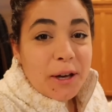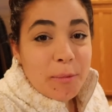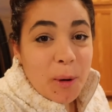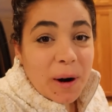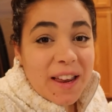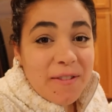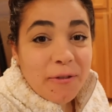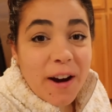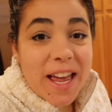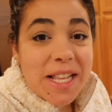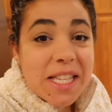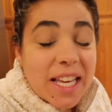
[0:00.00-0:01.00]
Good morning,
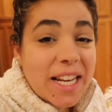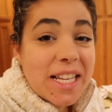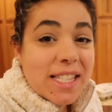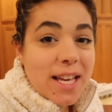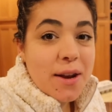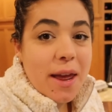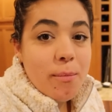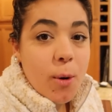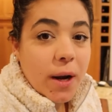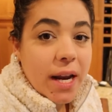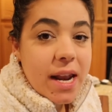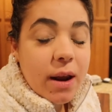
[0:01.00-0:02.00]
friends. It is Sunday
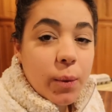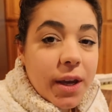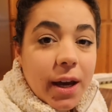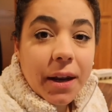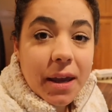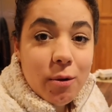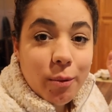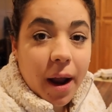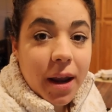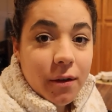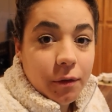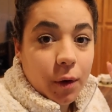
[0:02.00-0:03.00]
morning, and we got to get
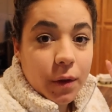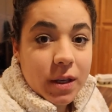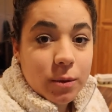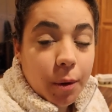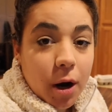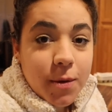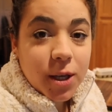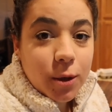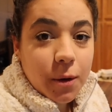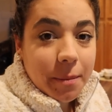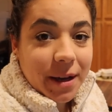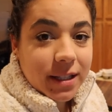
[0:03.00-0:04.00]
ready for this
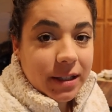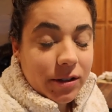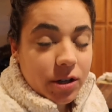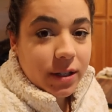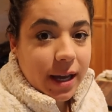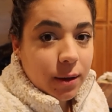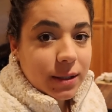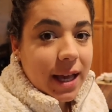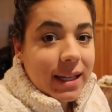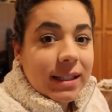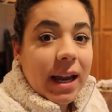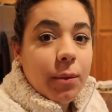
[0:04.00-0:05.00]
barbecue at my sister's house.
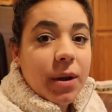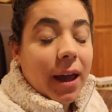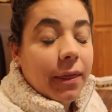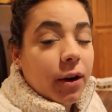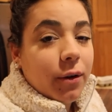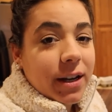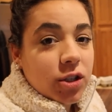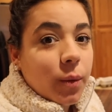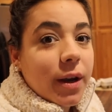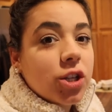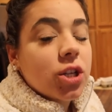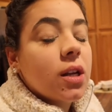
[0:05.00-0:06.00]
Last night we had the
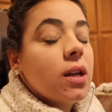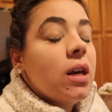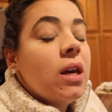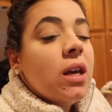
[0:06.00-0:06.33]
graduation.